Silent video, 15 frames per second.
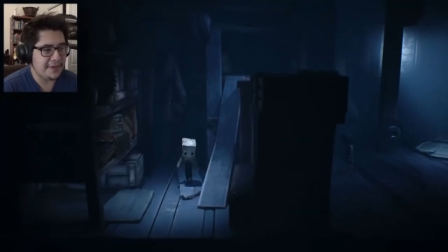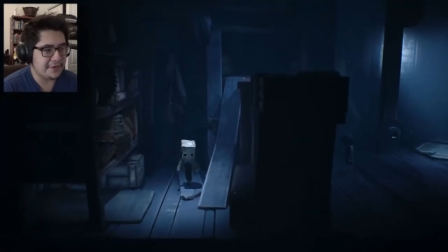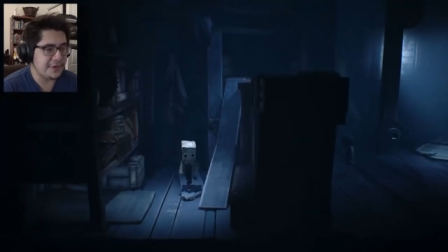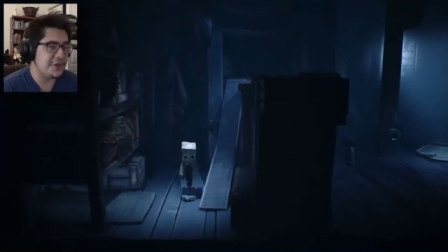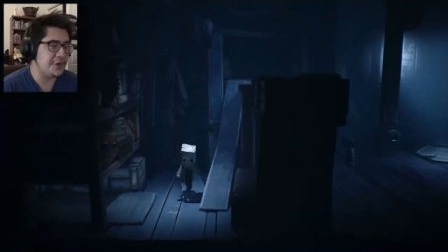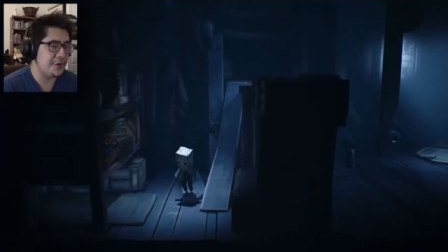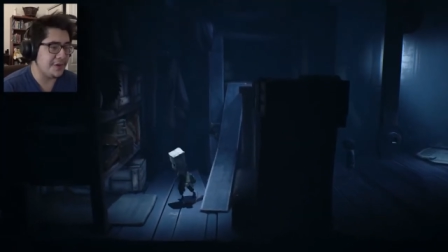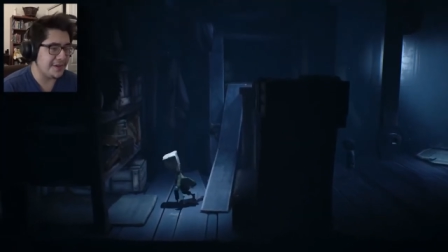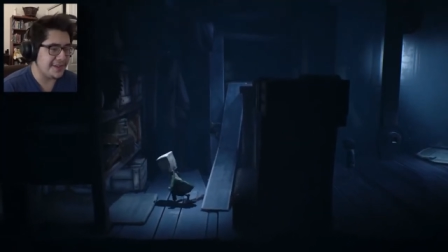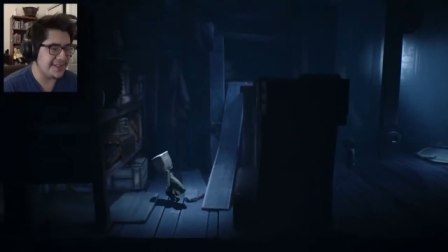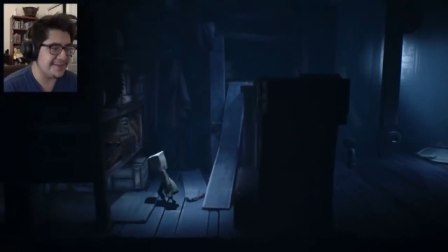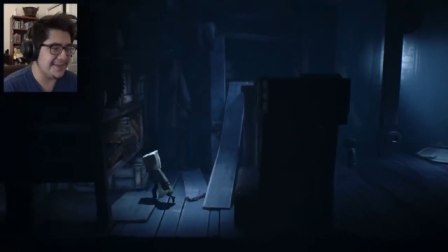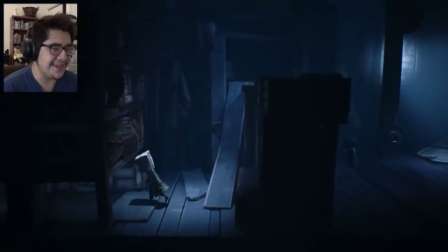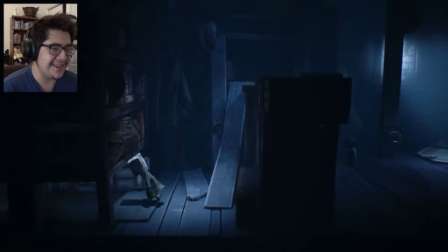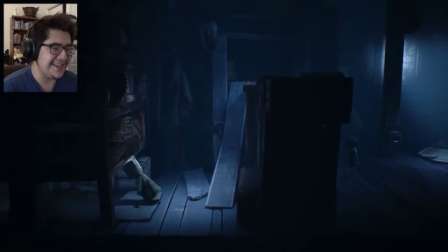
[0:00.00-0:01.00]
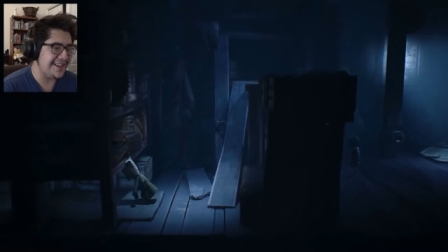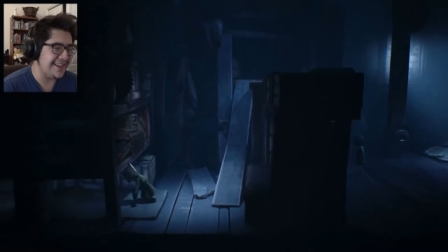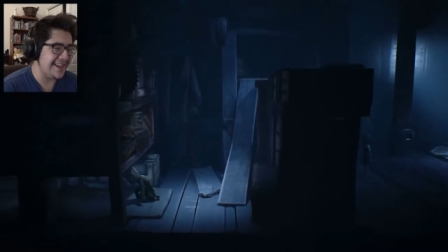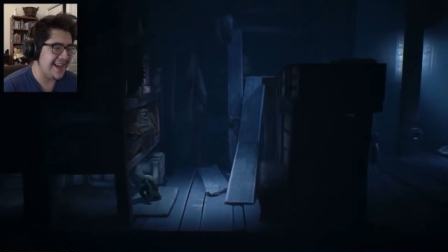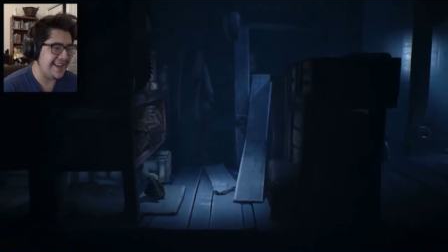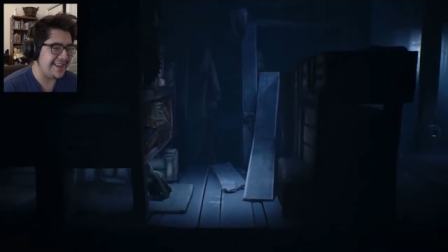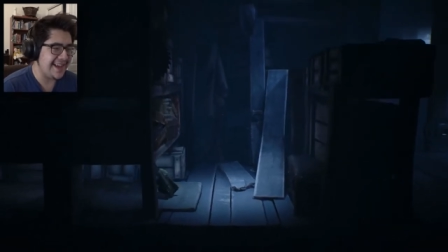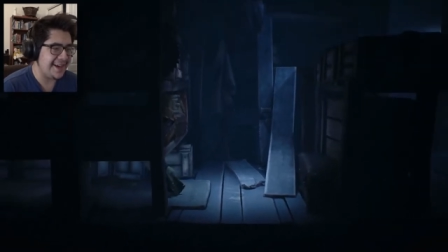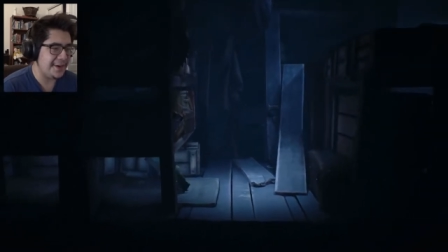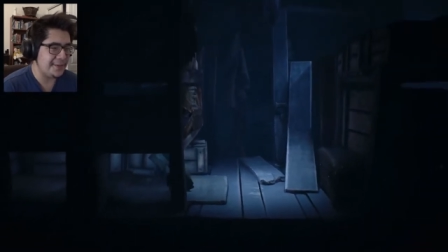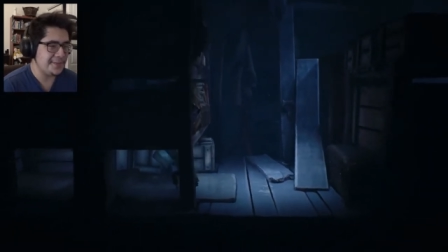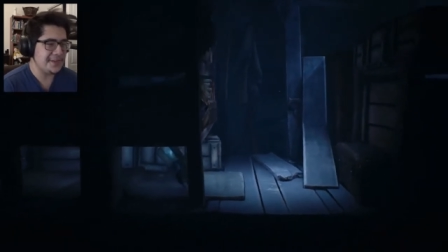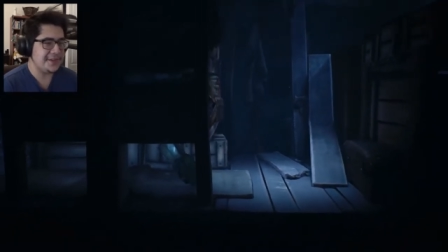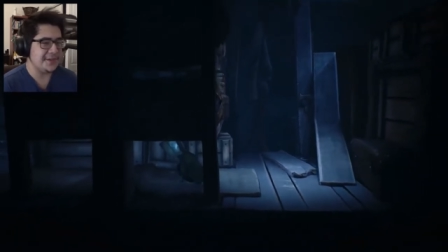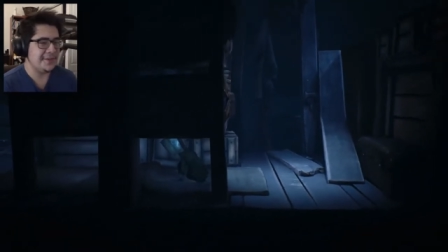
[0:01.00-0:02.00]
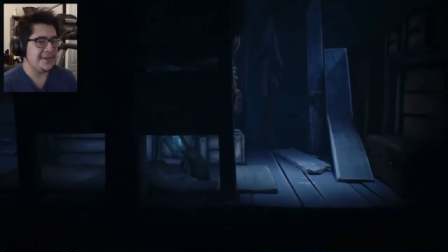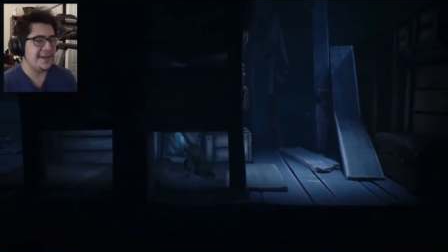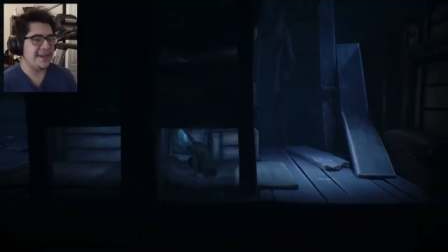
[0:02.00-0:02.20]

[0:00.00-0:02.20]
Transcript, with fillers: those drawers, but that helps too.